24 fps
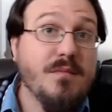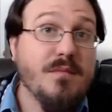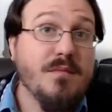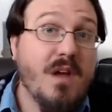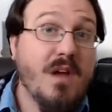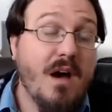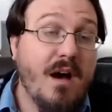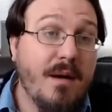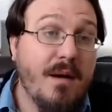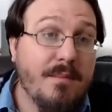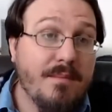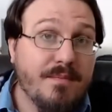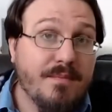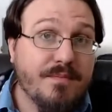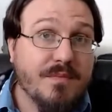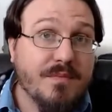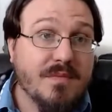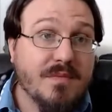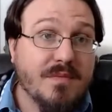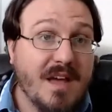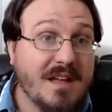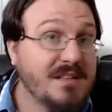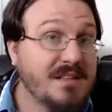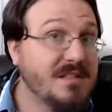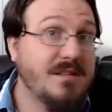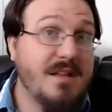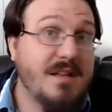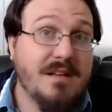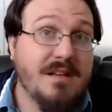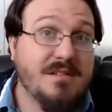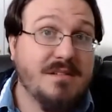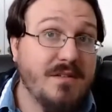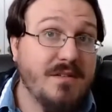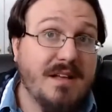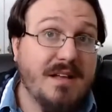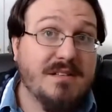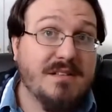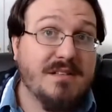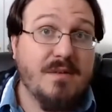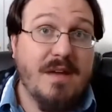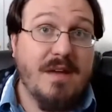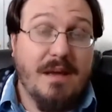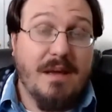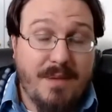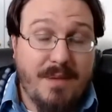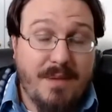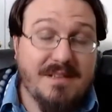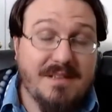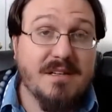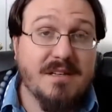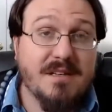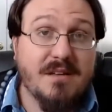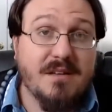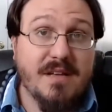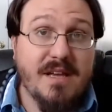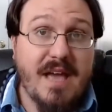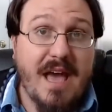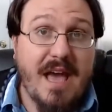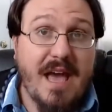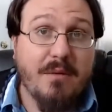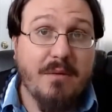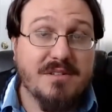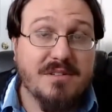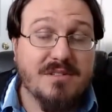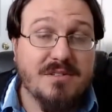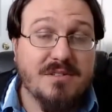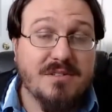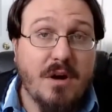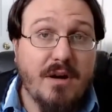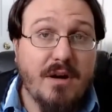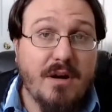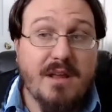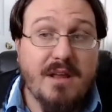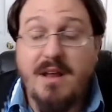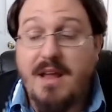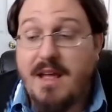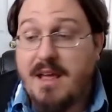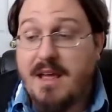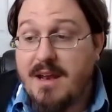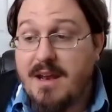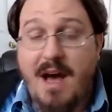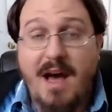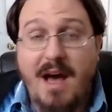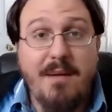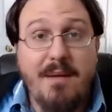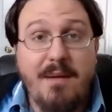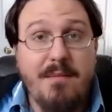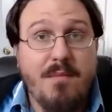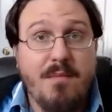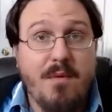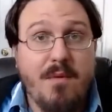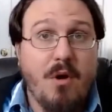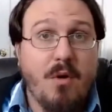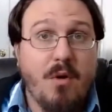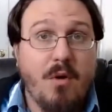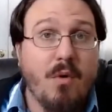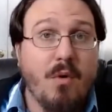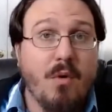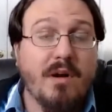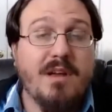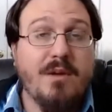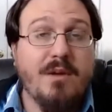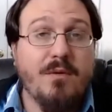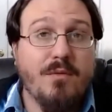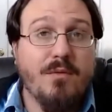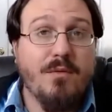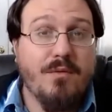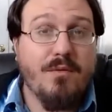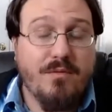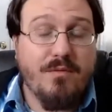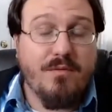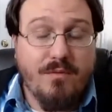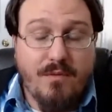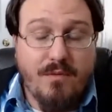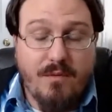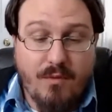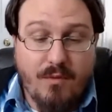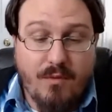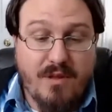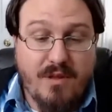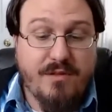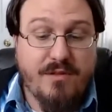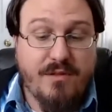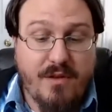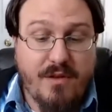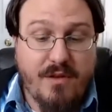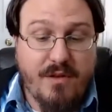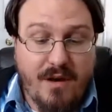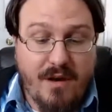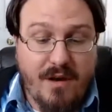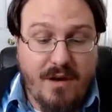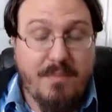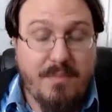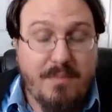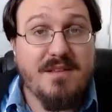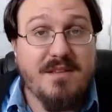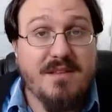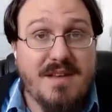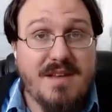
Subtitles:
That's basically how it started. And I'm working with Be the